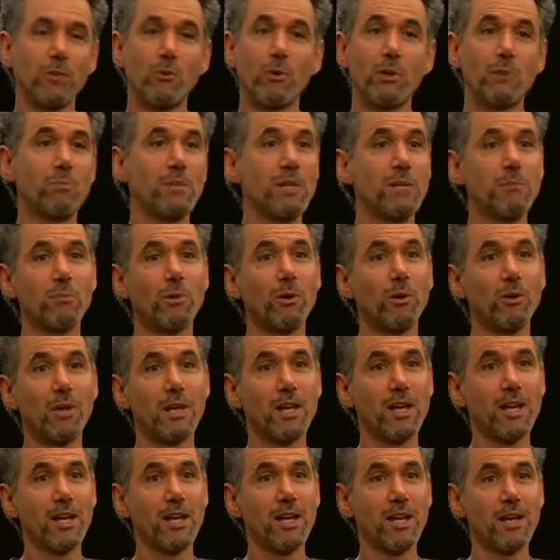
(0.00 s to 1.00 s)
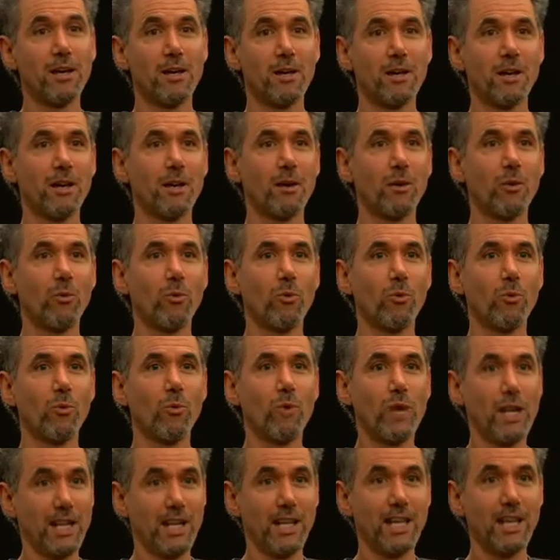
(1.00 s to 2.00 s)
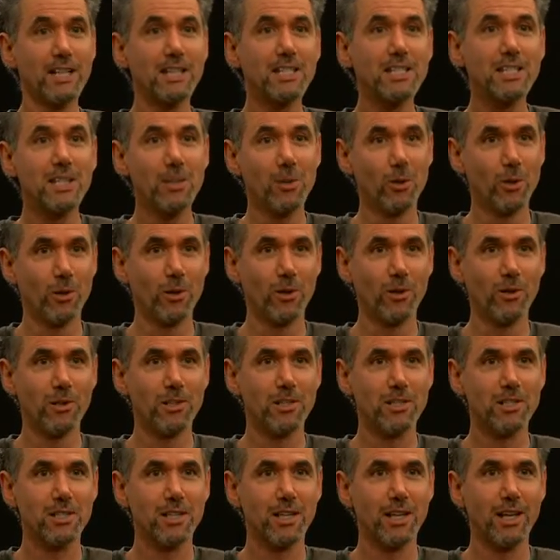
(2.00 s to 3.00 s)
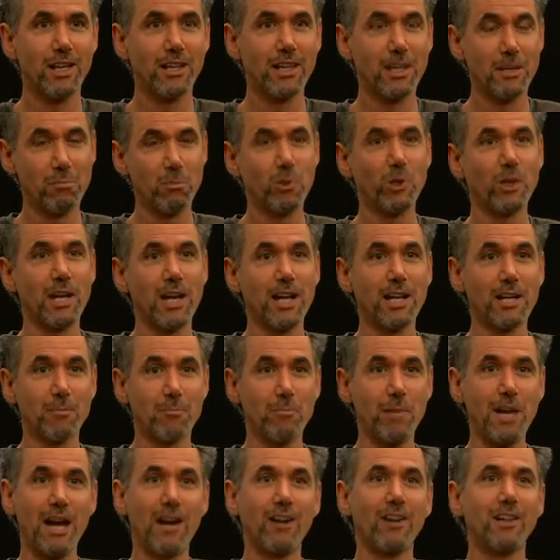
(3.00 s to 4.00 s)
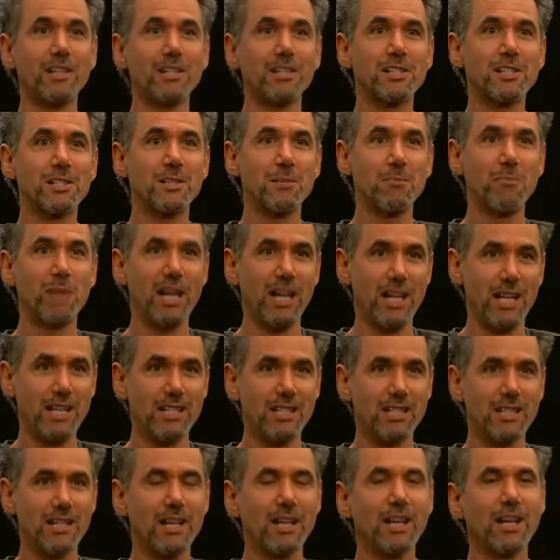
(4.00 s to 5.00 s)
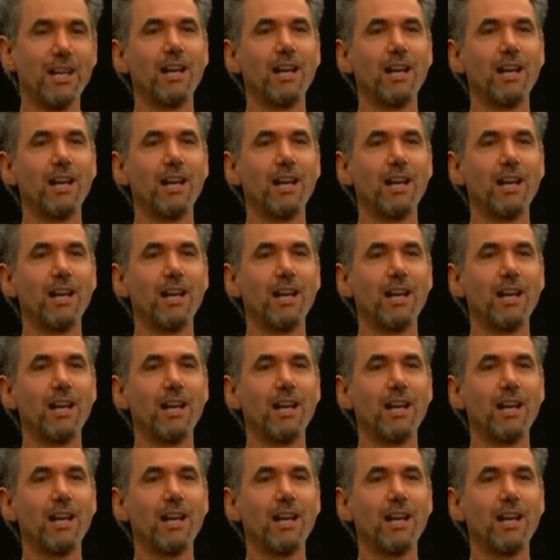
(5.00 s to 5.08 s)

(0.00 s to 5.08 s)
When people went against the orders and they put on a balanced debate,